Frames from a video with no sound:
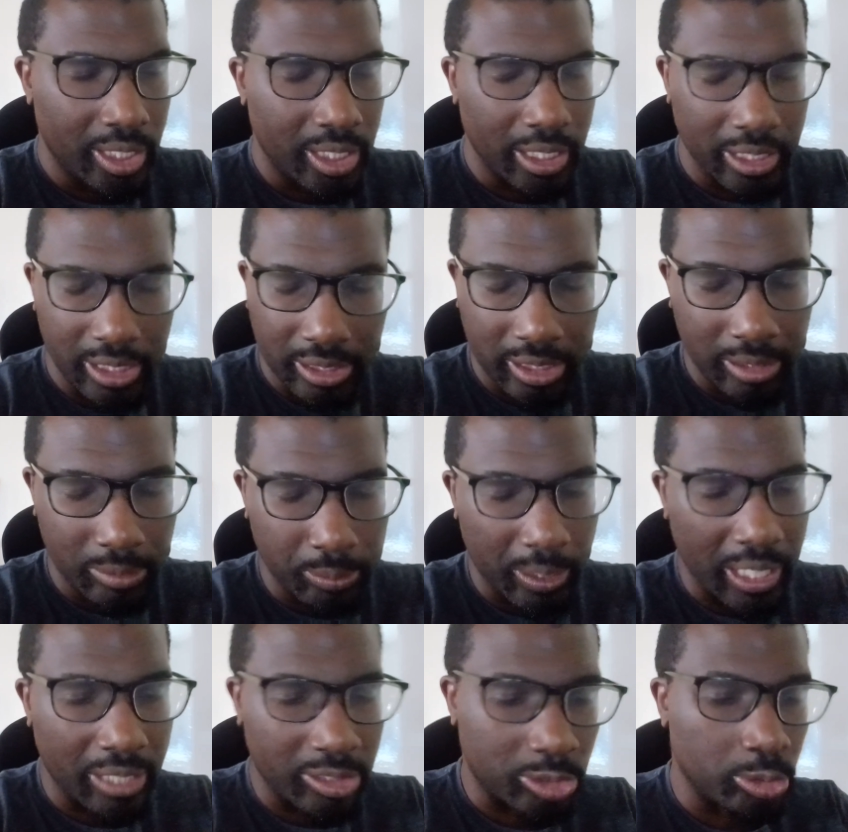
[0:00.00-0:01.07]
and this is where
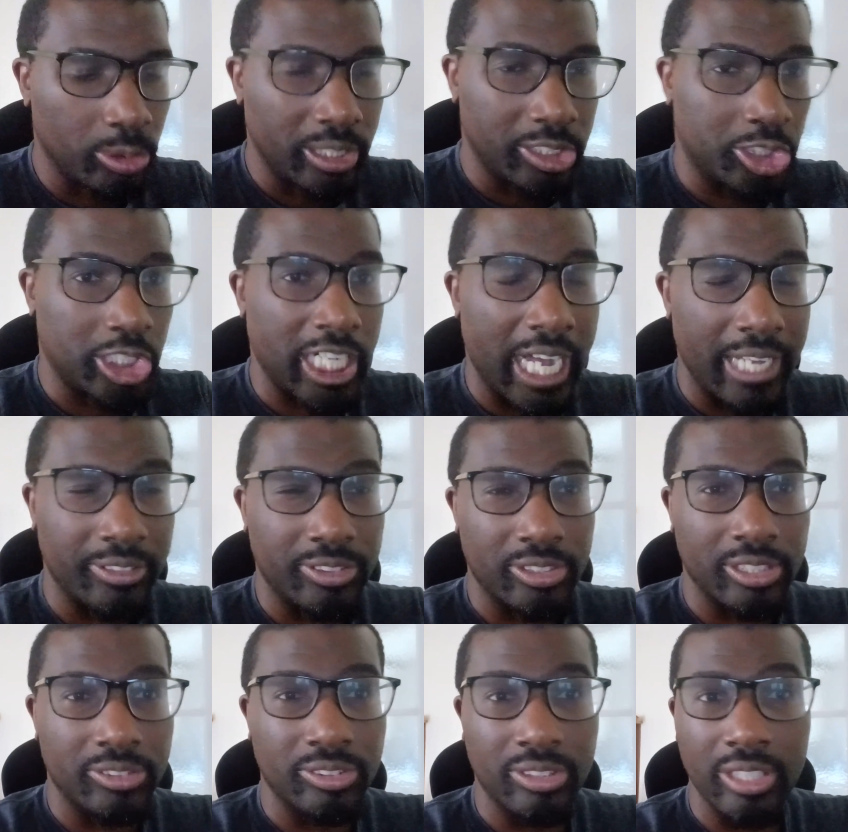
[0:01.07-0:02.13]
I saw it in chats,
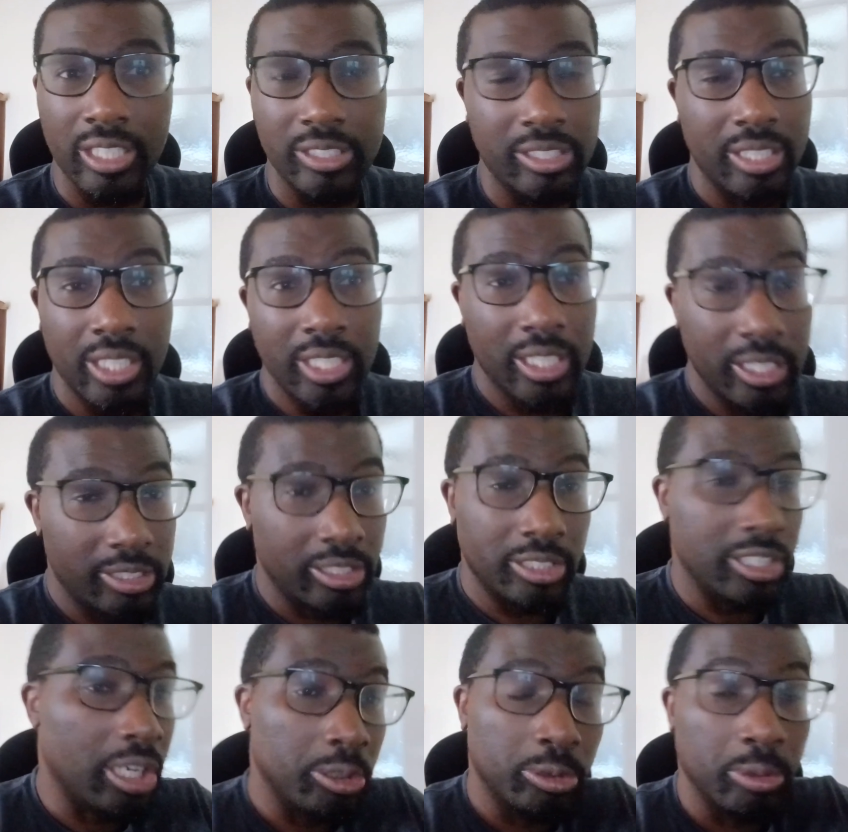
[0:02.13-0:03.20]
and they
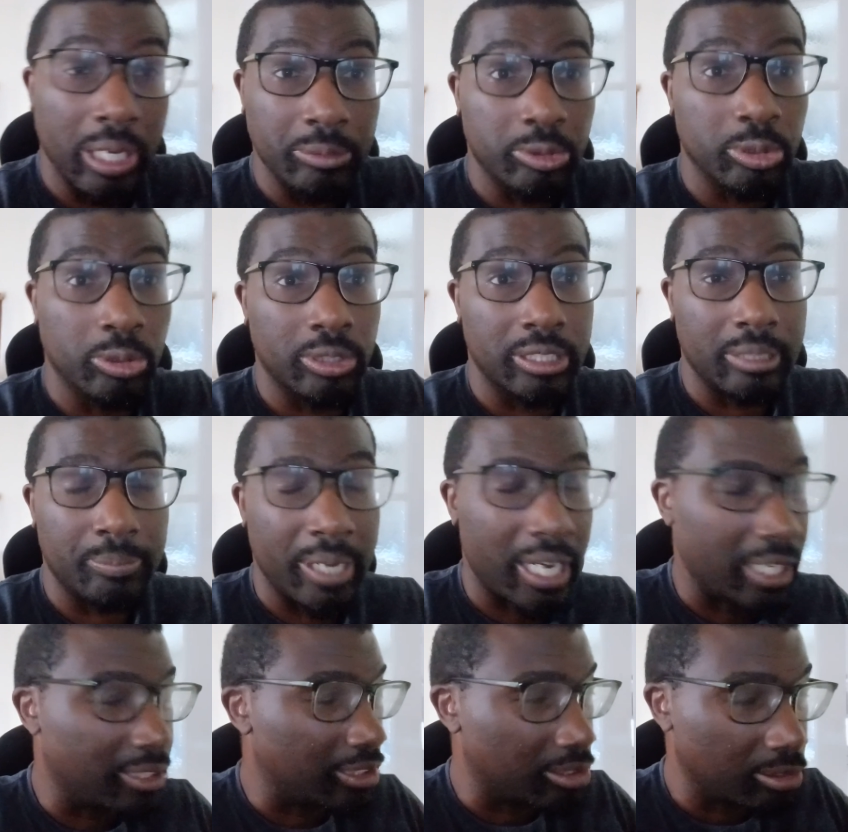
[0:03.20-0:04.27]
know who I'm talking about,
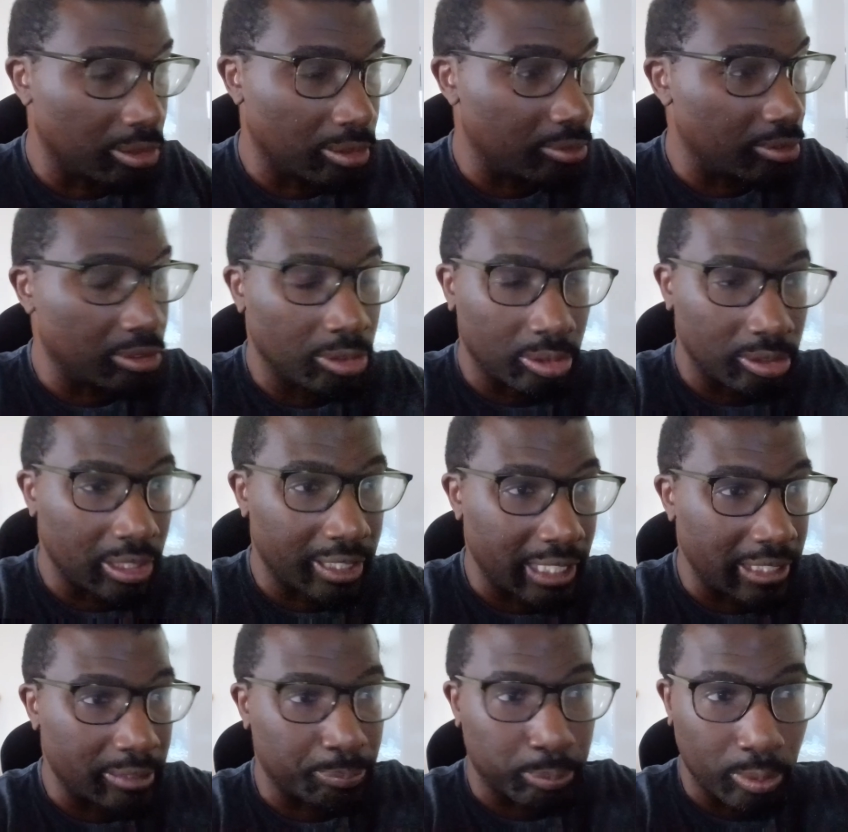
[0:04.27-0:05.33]
and it's not
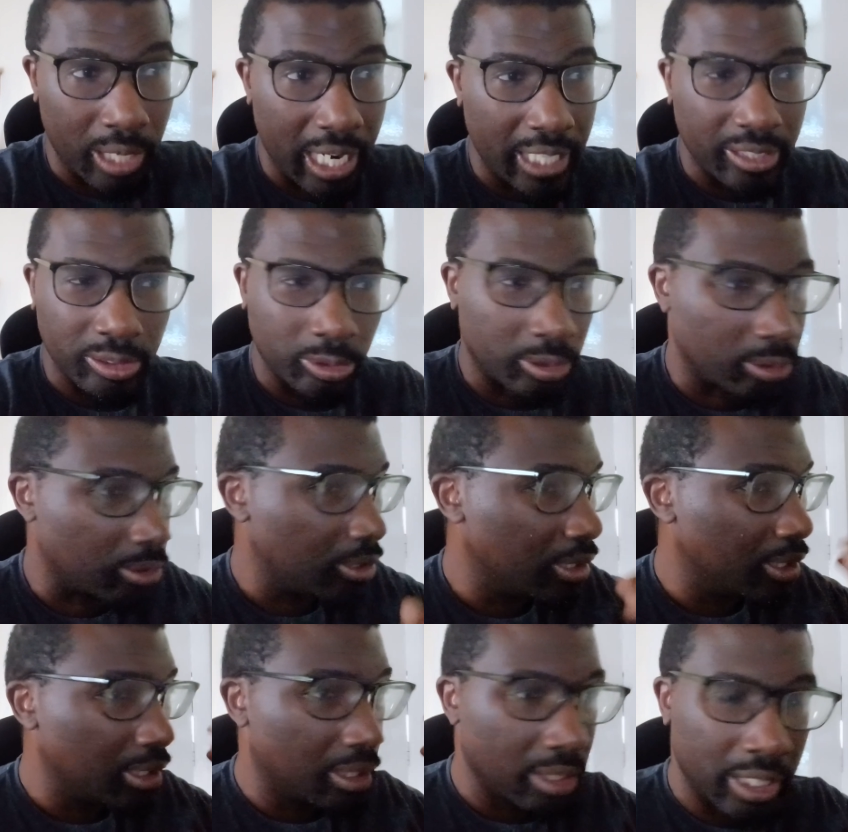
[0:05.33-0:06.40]
against Brian or
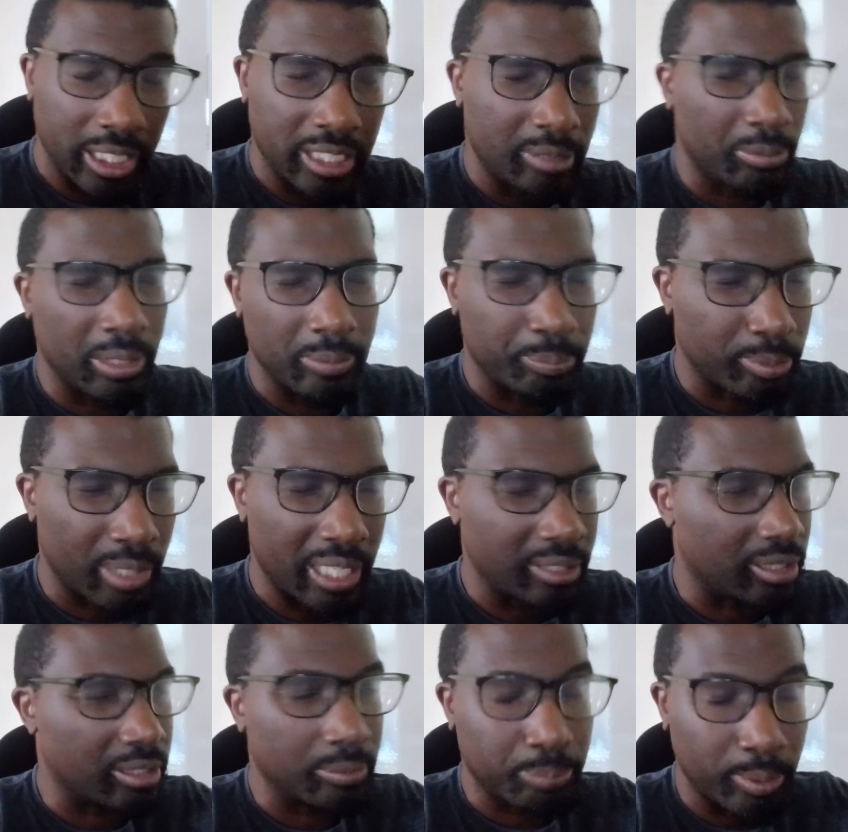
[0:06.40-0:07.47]
anyone Brian,
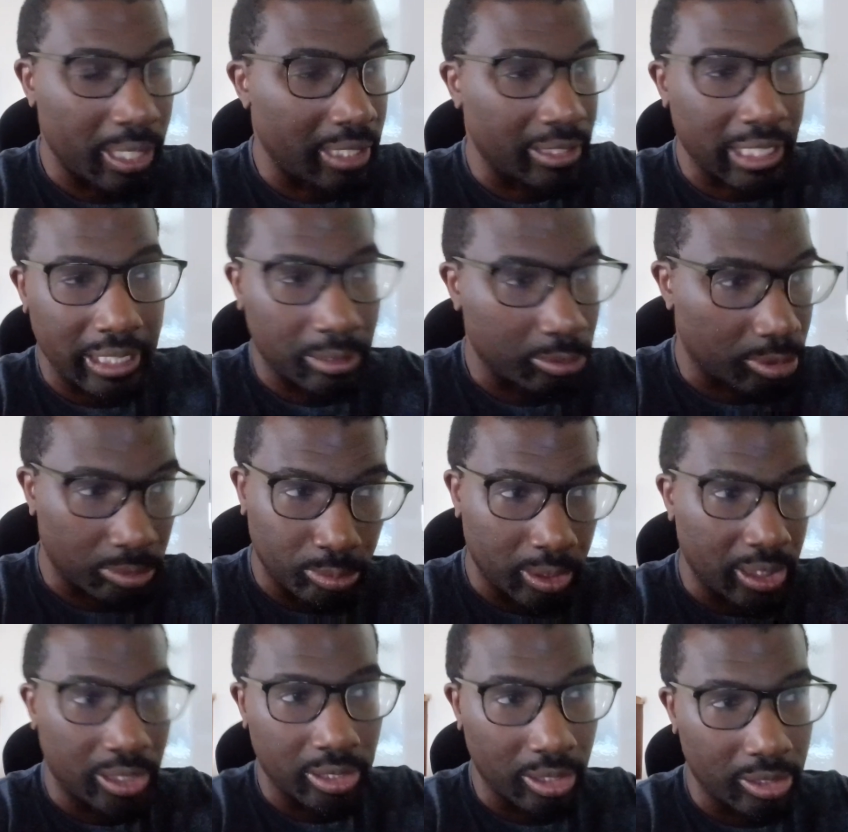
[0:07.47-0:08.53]
because Brian Daigle's
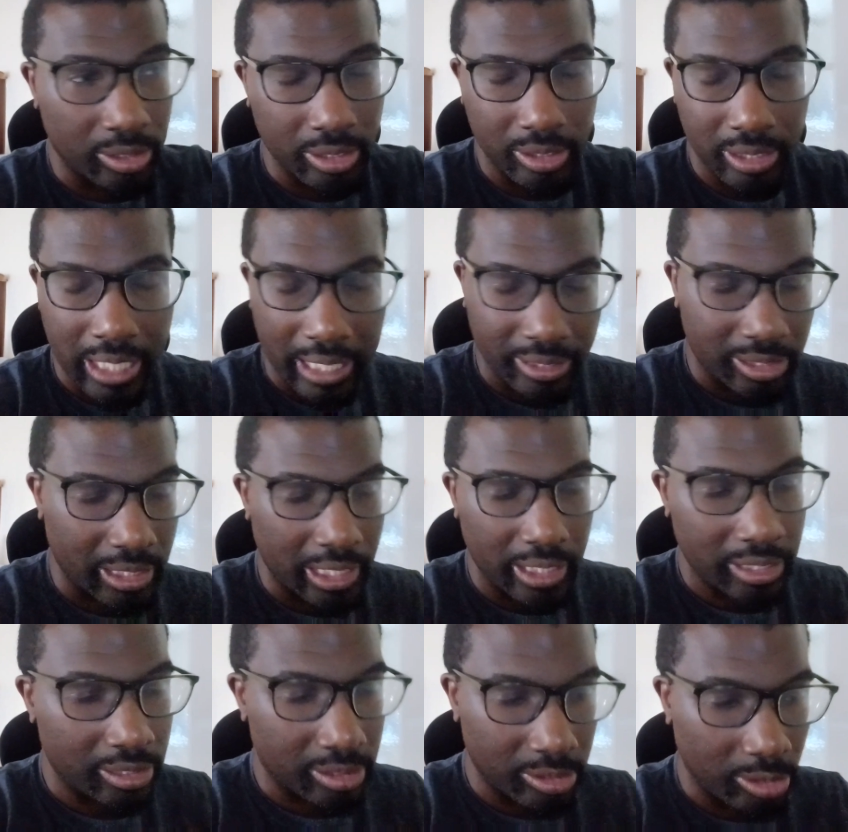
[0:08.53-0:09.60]
really good, and that's it,
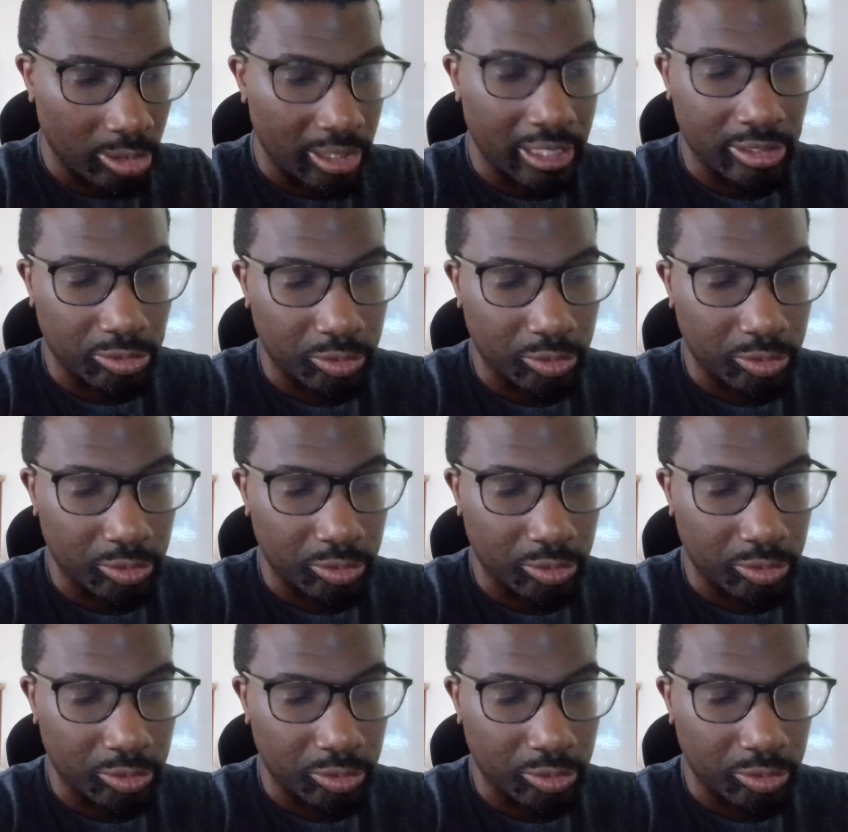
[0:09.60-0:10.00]
and it's not his